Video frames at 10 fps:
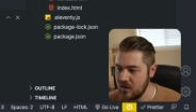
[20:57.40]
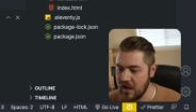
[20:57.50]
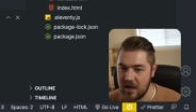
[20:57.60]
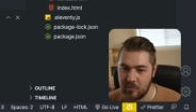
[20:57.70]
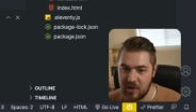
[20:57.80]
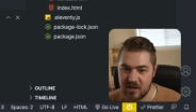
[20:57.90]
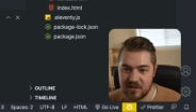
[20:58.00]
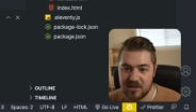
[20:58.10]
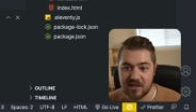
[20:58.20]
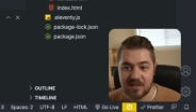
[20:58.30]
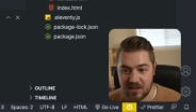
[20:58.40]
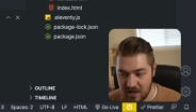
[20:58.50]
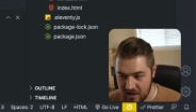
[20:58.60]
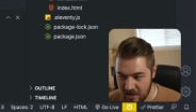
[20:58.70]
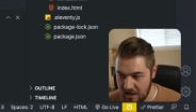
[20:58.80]
and because it's
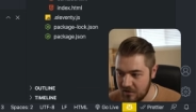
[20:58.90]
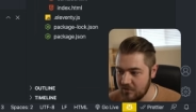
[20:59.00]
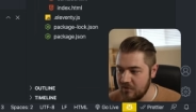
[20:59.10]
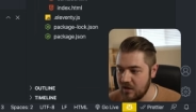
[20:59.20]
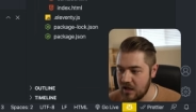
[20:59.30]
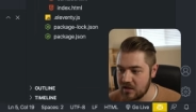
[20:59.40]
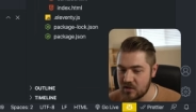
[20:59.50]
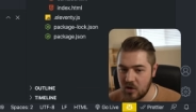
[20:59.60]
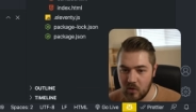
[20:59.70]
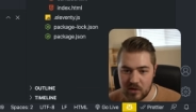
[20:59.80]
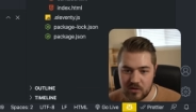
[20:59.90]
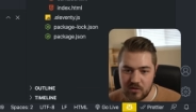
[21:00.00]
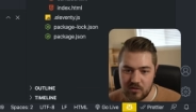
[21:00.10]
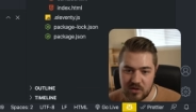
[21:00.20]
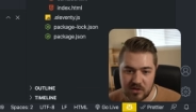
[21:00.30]
extending it, it's going
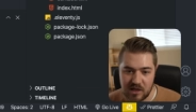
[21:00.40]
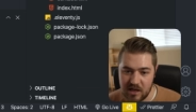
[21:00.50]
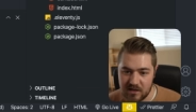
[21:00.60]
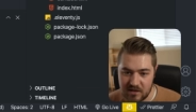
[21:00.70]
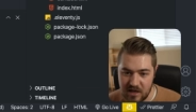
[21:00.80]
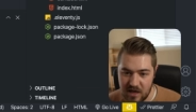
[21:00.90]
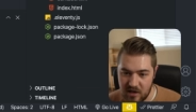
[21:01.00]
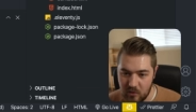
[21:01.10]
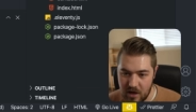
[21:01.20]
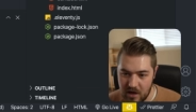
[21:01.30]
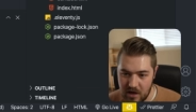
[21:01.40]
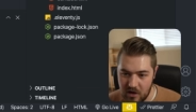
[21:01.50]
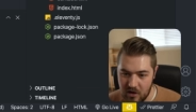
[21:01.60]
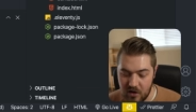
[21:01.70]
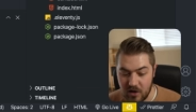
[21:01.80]
to just extend right
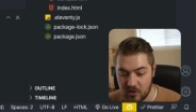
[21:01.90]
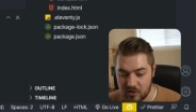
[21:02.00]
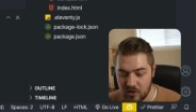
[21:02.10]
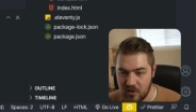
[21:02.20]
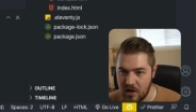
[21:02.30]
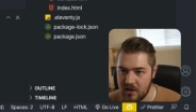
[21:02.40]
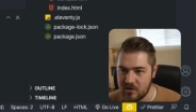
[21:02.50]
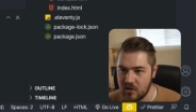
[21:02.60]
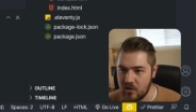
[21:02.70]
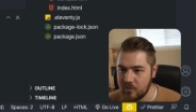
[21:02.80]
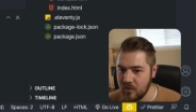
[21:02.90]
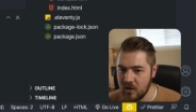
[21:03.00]
here, and I'll show you that. So